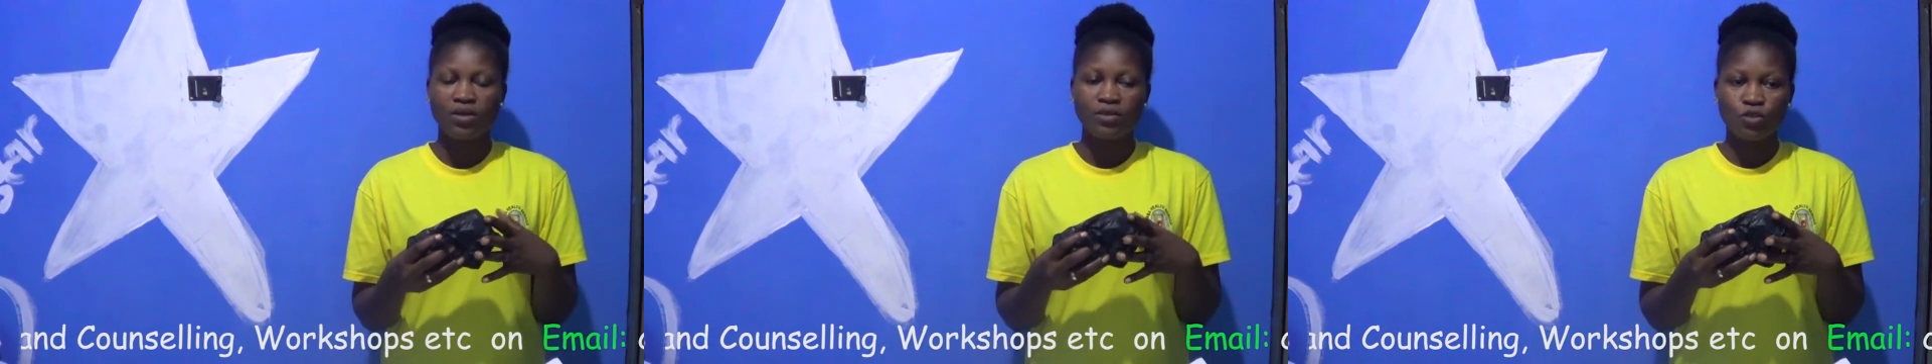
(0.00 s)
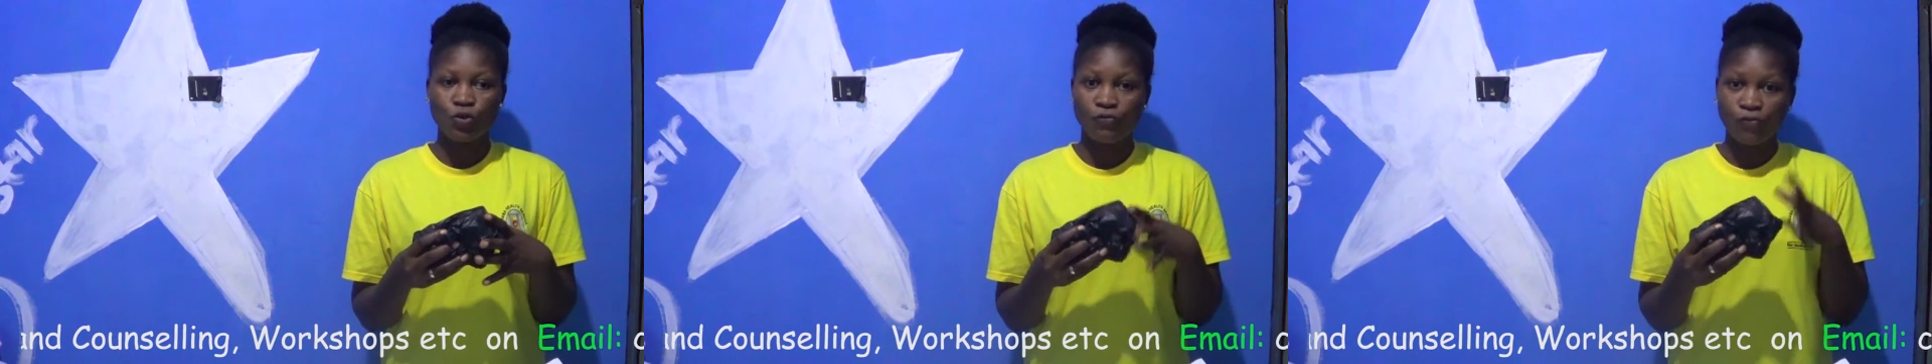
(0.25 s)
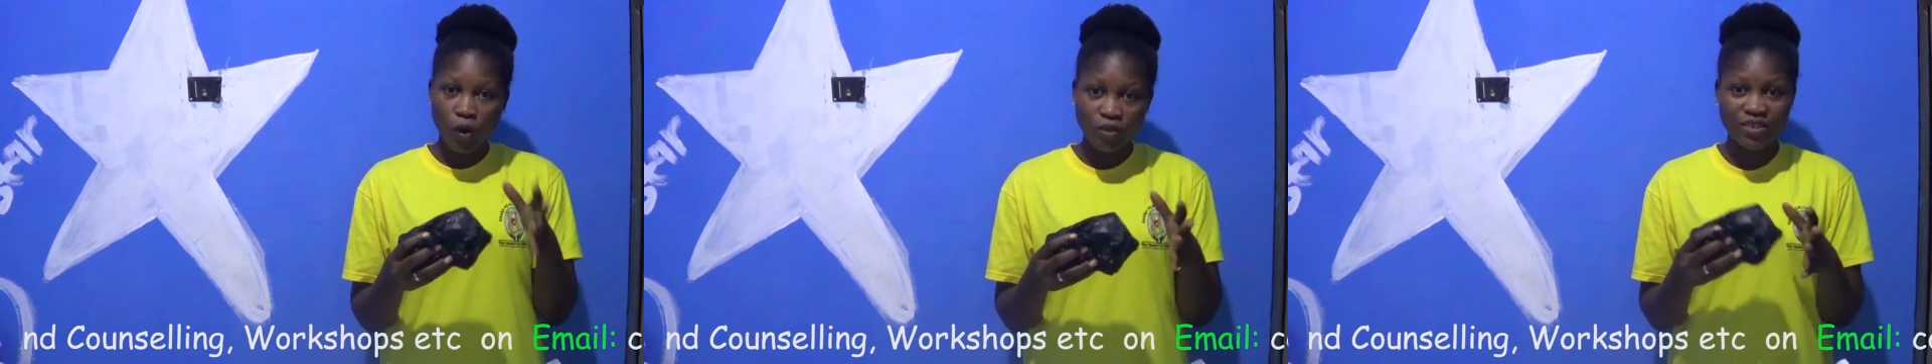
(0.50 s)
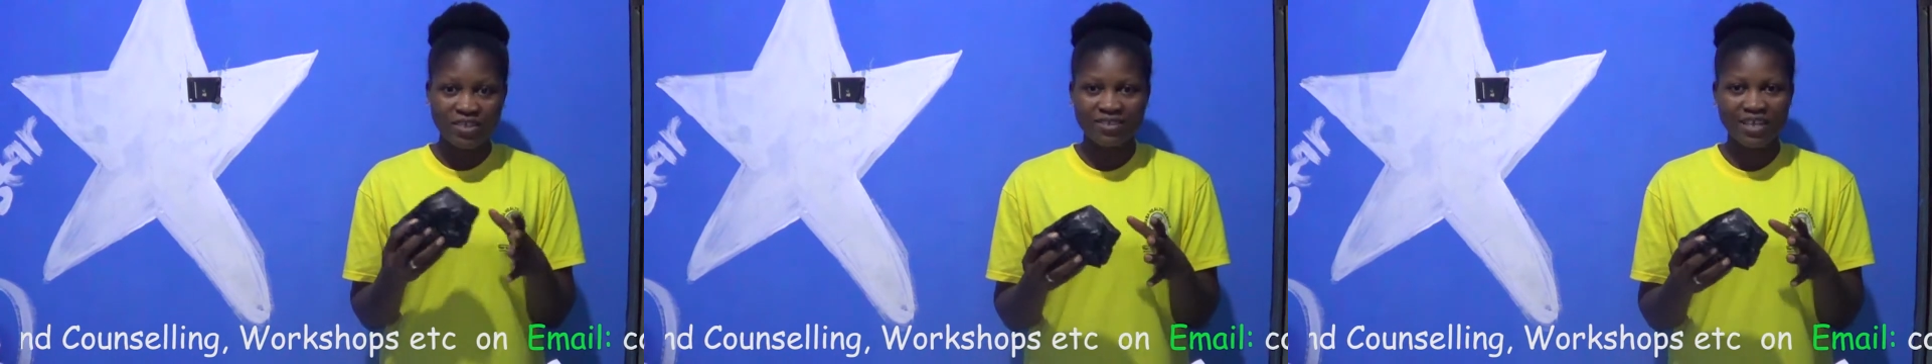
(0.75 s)
So 4 to
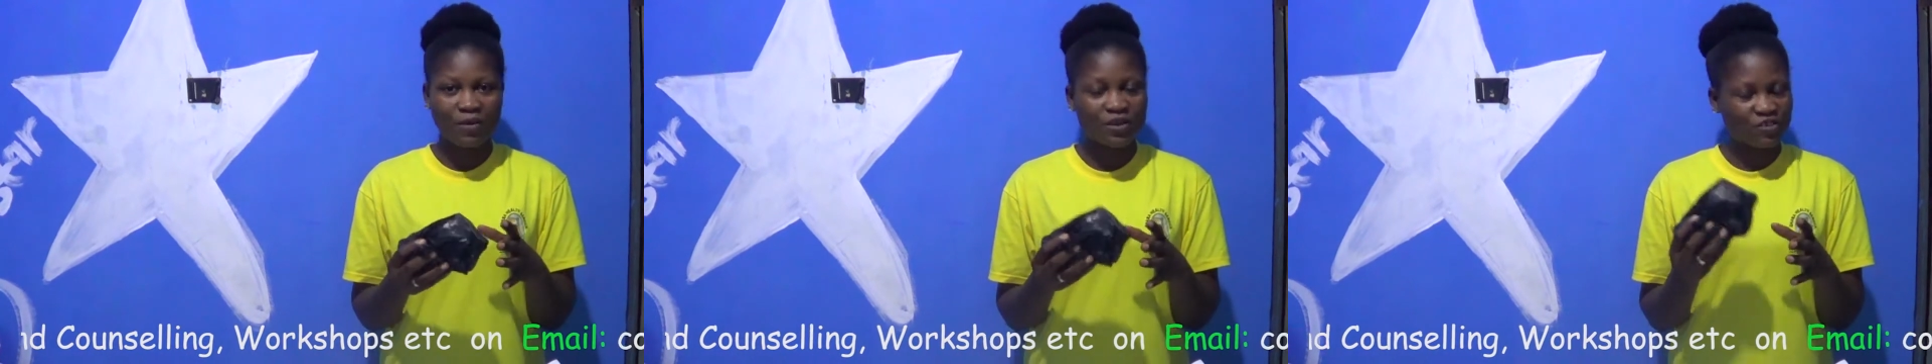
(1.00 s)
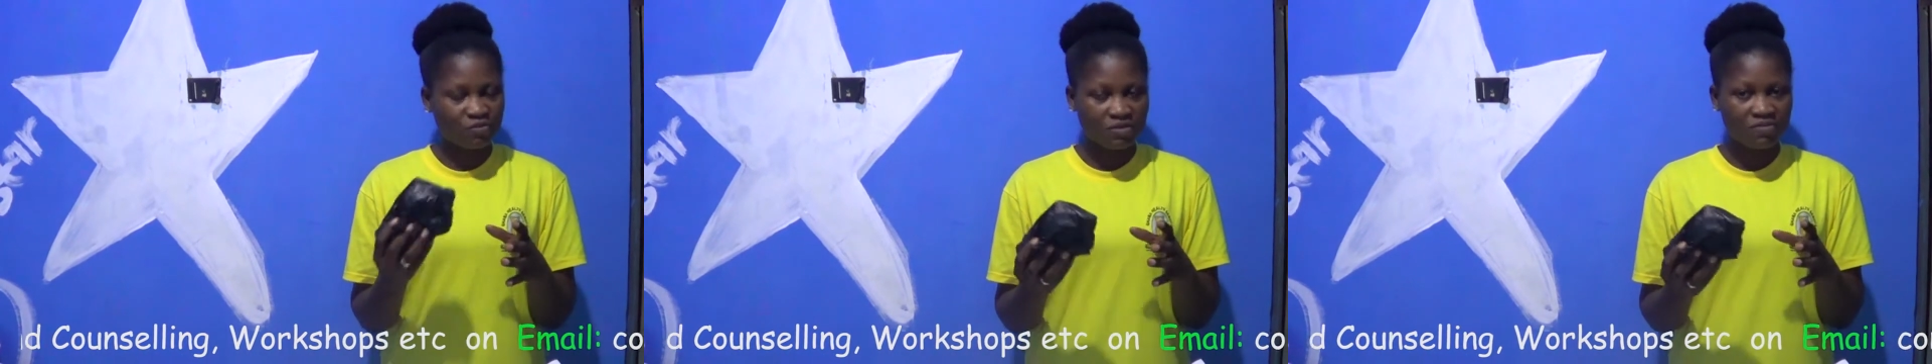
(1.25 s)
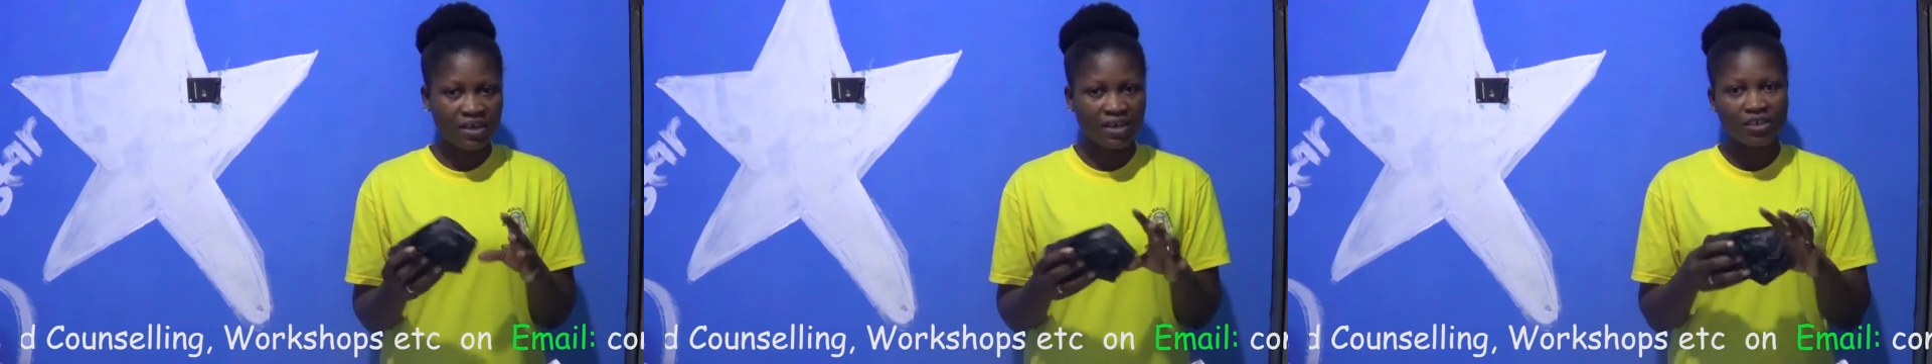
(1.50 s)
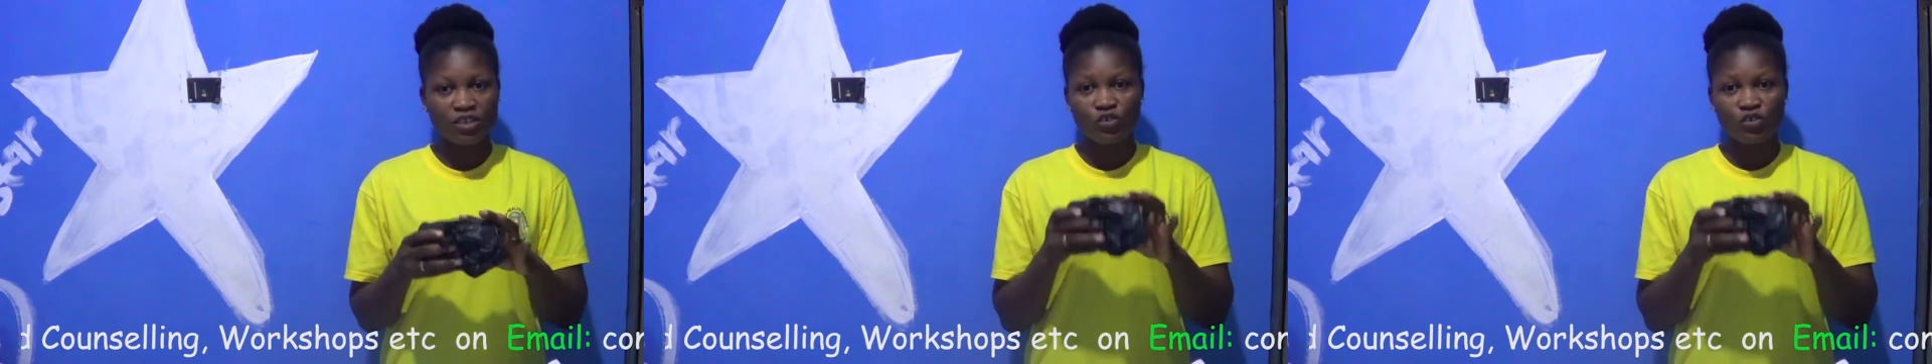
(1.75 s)
6 hours, remember,